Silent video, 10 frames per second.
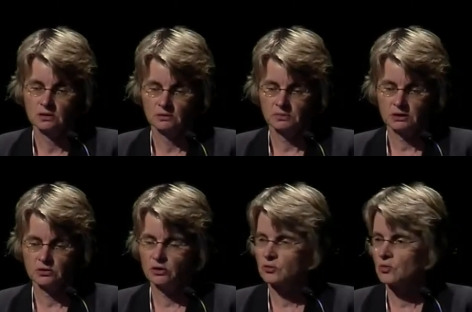but
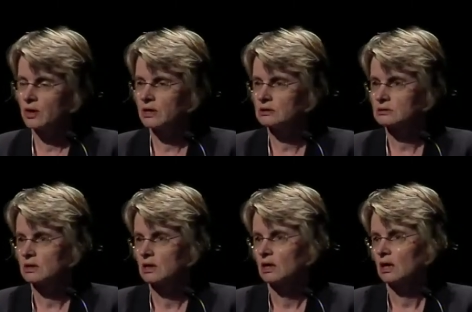not always,
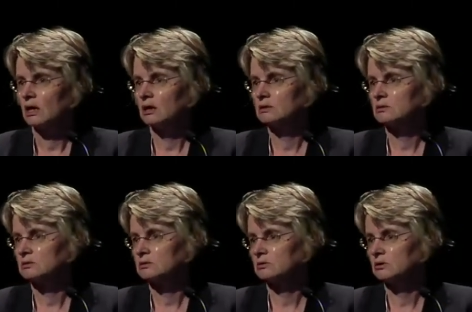and
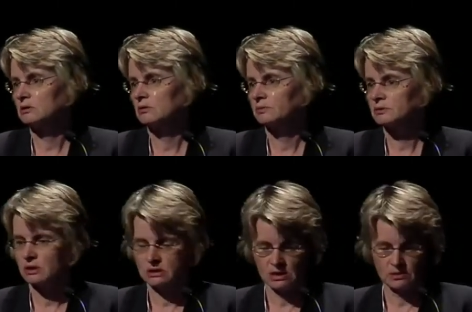certainly not
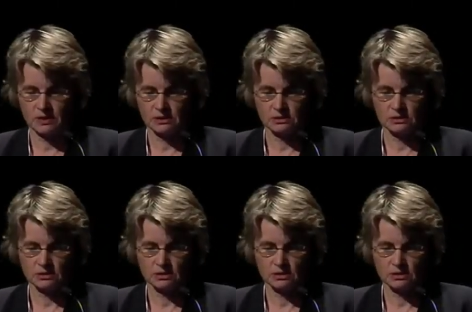between databases.